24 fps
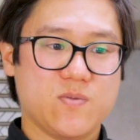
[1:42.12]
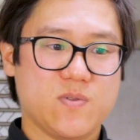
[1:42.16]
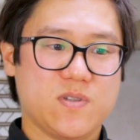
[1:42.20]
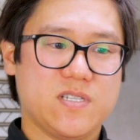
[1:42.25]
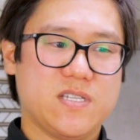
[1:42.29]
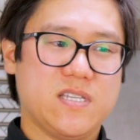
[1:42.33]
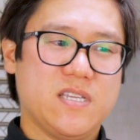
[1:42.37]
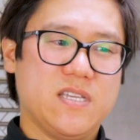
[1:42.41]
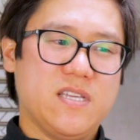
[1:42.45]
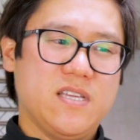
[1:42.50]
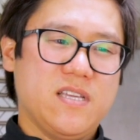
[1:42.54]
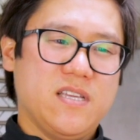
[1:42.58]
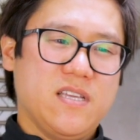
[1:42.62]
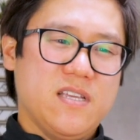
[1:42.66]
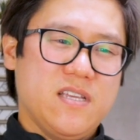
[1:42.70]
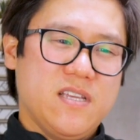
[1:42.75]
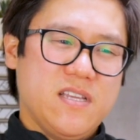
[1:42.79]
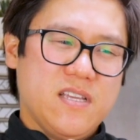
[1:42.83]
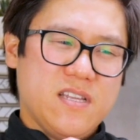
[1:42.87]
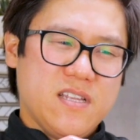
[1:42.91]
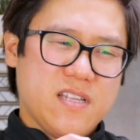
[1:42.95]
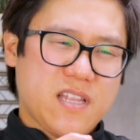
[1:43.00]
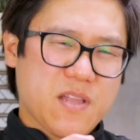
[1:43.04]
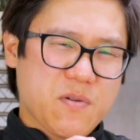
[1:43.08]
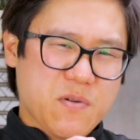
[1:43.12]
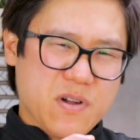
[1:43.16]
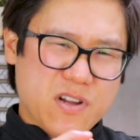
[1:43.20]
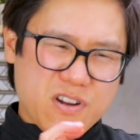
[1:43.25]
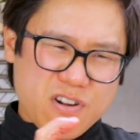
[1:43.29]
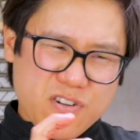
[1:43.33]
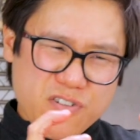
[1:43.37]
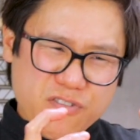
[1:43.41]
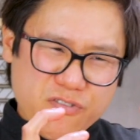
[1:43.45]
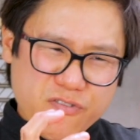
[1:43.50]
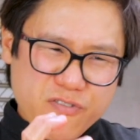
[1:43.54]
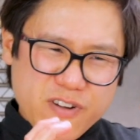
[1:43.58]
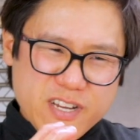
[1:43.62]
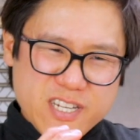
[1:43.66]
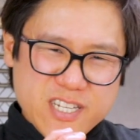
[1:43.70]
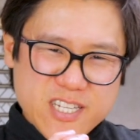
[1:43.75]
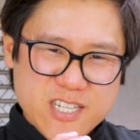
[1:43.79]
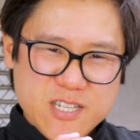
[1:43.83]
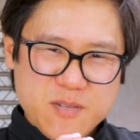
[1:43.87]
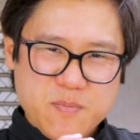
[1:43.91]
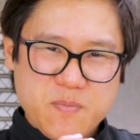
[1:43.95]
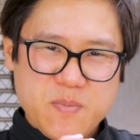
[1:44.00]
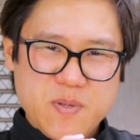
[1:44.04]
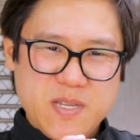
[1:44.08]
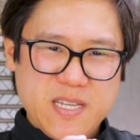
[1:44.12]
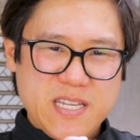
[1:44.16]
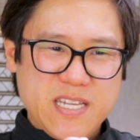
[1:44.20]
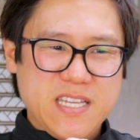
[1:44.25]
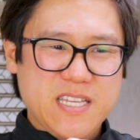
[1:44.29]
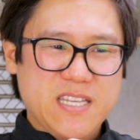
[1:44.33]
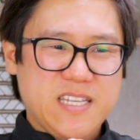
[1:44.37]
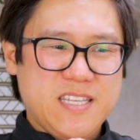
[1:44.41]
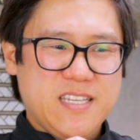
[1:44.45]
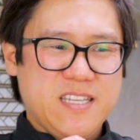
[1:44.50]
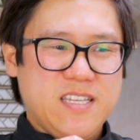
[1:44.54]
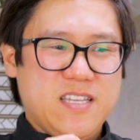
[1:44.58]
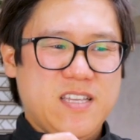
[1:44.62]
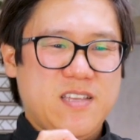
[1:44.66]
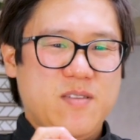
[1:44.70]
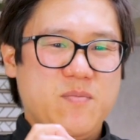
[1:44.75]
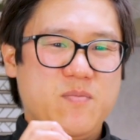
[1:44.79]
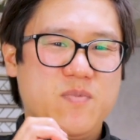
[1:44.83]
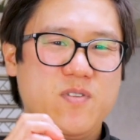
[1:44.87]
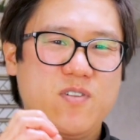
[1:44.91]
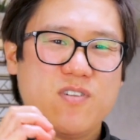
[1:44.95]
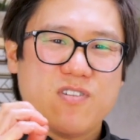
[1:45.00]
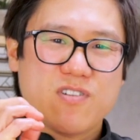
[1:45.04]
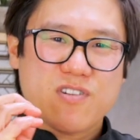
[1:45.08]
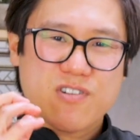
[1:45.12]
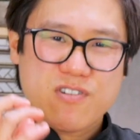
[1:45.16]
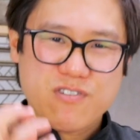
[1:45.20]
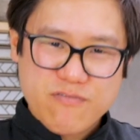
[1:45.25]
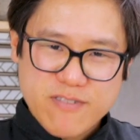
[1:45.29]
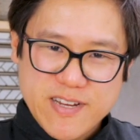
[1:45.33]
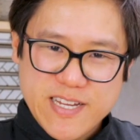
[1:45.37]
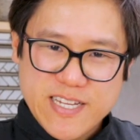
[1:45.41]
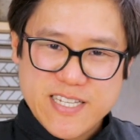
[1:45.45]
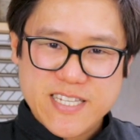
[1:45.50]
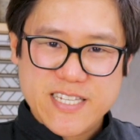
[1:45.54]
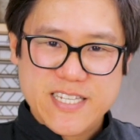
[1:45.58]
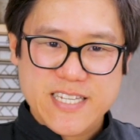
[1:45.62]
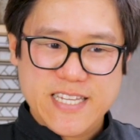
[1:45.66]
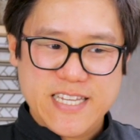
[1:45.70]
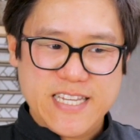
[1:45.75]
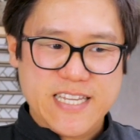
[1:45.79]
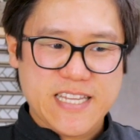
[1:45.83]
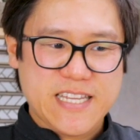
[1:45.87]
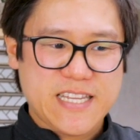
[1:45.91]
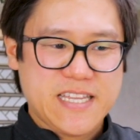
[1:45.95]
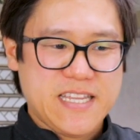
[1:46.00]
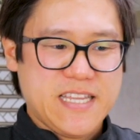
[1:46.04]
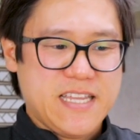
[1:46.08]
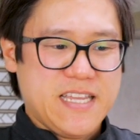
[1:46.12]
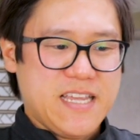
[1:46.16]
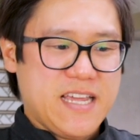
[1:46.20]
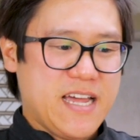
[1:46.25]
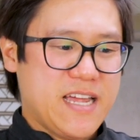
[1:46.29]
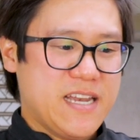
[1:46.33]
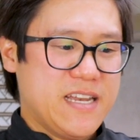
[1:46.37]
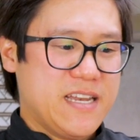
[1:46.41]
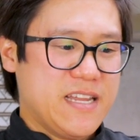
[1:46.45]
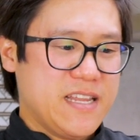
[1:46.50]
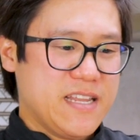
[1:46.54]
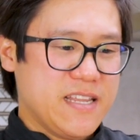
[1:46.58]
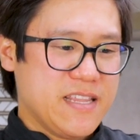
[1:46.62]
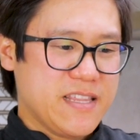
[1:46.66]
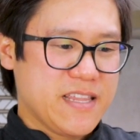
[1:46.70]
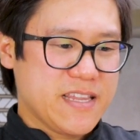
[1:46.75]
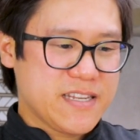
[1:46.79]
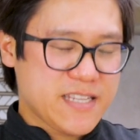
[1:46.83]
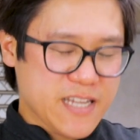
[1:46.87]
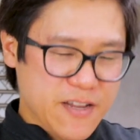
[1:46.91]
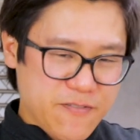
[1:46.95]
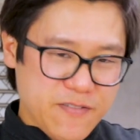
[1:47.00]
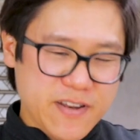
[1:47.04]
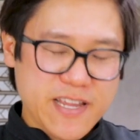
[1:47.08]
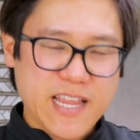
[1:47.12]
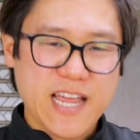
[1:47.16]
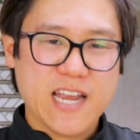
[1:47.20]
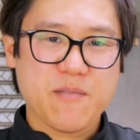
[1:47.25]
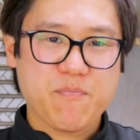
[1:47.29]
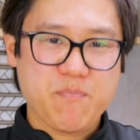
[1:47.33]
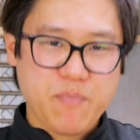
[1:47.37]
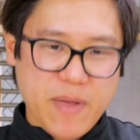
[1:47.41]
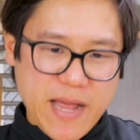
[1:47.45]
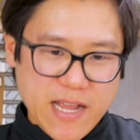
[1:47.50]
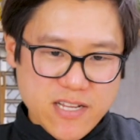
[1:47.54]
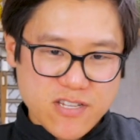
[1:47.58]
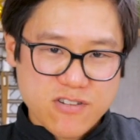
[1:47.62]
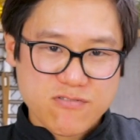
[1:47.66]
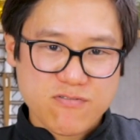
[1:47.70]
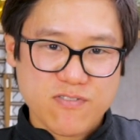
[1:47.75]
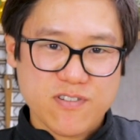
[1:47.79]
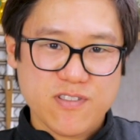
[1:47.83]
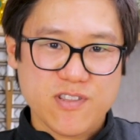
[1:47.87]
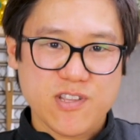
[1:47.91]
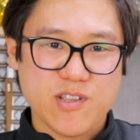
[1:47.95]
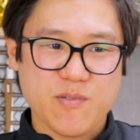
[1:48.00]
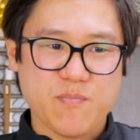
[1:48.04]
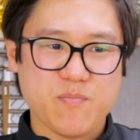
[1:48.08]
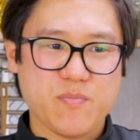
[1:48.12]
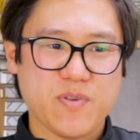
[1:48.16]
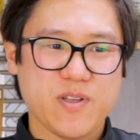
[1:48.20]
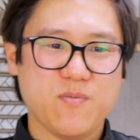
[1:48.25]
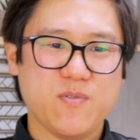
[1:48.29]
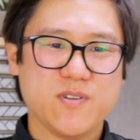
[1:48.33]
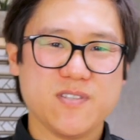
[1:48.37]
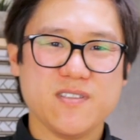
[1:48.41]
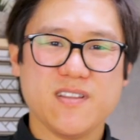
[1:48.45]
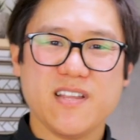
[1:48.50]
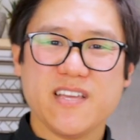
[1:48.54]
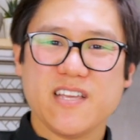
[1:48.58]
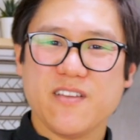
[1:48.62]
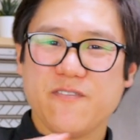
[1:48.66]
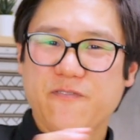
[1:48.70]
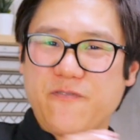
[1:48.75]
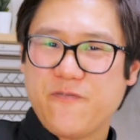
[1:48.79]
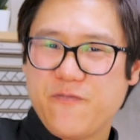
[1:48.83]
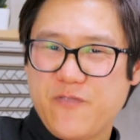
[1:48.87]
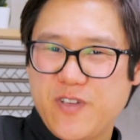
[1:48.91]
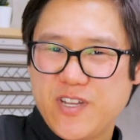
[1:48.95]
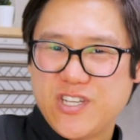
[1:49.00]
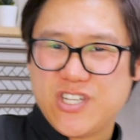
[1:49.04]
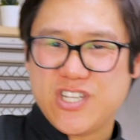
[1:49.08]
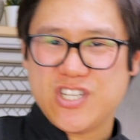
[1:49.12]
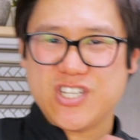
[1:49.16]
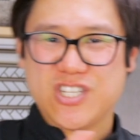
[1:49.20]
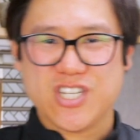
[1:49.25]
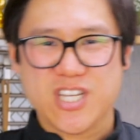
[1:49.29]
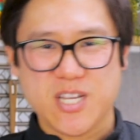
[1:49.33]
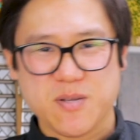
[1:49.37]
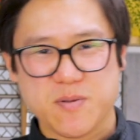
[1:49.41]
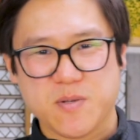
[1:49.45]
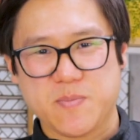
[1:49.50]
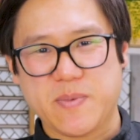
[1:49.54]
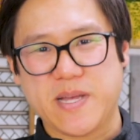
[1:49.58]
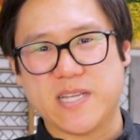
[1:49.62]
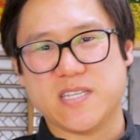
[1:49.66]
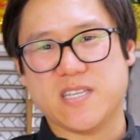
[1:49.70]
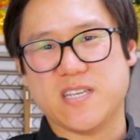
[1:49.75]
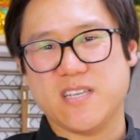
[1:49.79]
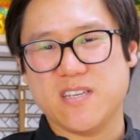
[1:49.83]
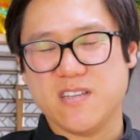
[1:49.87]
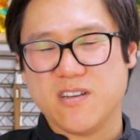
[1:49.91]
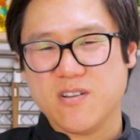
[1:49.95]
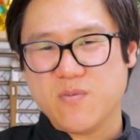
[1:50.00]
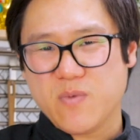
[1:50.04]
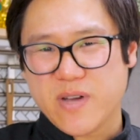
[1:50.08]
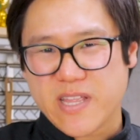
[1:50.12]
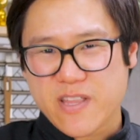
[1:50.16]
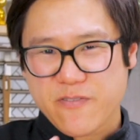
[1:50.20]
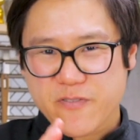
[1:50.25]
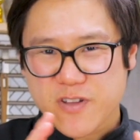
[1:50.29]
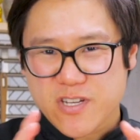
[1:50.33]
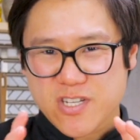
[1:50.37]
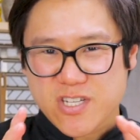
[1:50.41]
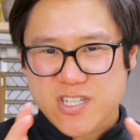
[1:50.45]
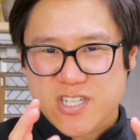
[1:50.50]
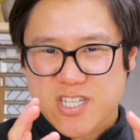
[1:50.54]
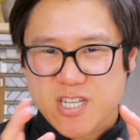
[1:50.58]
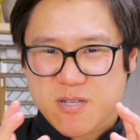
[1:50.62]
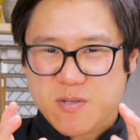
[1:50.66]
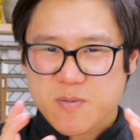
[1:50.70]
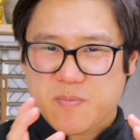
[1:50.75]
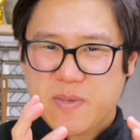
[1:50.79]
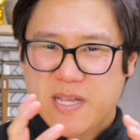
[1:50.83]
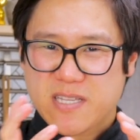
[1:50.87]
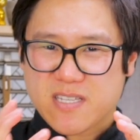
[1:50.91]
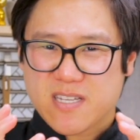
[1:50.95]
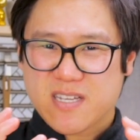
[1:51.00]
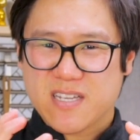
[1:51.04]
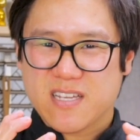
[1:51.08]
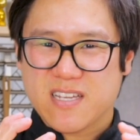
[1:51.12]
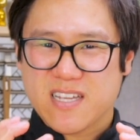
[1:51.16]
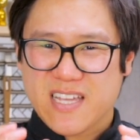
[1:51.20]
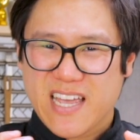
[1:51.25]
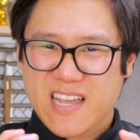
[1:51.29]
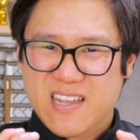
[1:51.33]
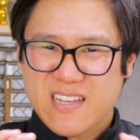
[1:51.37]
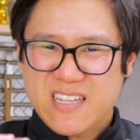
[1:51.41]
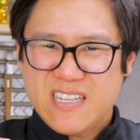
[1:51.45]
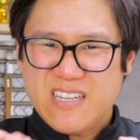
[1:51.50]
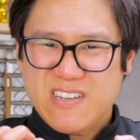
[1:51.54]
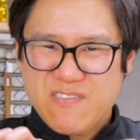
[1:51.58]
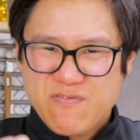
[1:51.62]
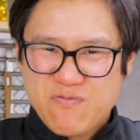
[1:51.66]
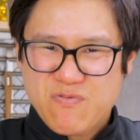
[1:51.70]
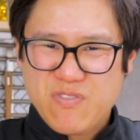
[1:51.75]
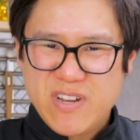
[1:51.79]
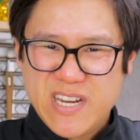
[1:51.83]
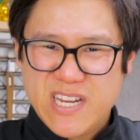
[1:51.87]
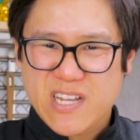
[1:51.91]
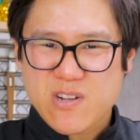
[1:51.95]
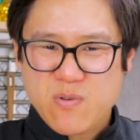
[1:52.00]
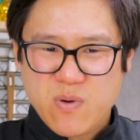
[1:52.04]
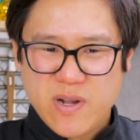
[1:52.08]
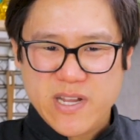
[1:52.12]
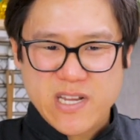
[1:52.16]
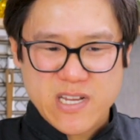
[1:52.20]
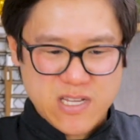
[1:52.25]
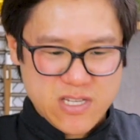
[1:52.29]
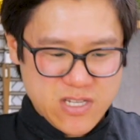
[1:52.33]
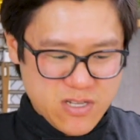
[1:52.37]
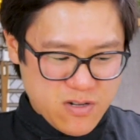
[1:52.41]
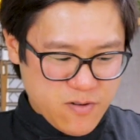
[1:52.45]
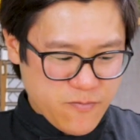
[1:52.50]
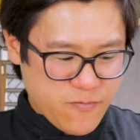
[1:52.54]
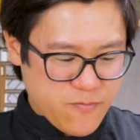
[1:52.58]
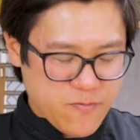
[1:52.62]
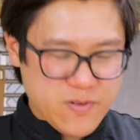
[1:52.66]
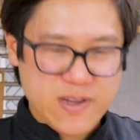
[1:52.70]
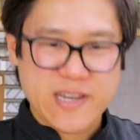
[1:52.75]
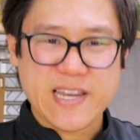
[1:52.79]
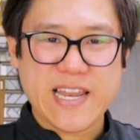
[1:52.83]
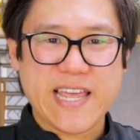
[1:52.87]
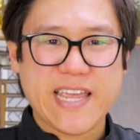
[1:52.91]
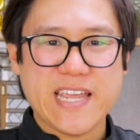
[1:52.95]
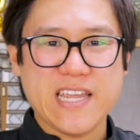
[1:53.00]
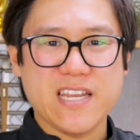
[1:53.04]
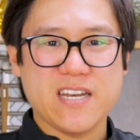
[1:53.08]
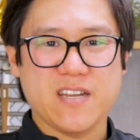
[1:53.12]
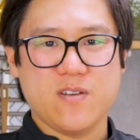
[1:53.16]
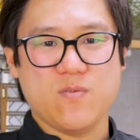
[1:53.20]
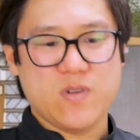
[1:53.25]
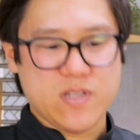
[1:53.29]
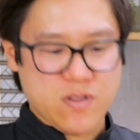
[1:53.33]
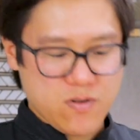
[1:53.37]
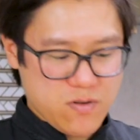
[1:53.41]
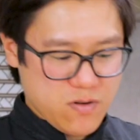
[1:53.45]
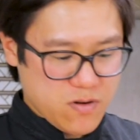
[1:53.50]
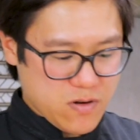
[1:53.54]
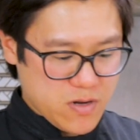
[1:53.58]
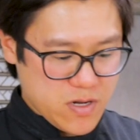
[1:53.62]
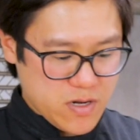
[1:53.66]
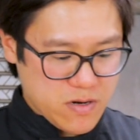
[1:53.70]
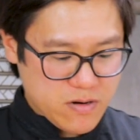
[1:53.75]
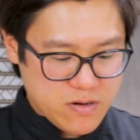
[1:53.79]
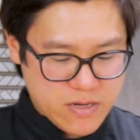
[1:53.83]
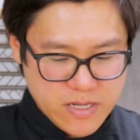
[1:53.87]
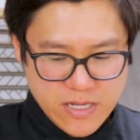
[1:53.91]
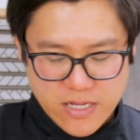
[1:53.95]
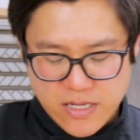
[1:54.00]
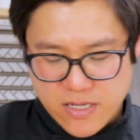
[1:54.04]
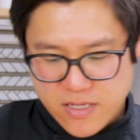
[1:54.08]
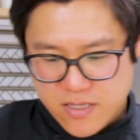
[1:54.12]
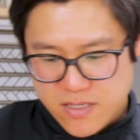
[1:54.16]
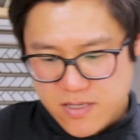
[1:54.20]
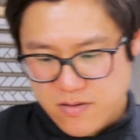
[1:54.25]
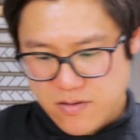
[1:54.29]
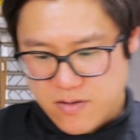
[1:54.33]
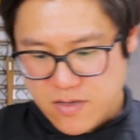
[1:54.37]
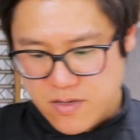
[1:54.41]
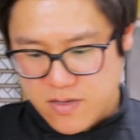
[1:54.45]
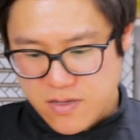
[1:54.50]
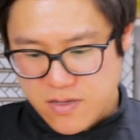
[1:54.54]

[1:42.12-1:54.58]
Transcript: was they were crispy, but not greasy. And they definitely had a batter on them, but it wasn't like a fish and chips batter, you know, where the fish and chips batter can get really quite sort of laden with oil. So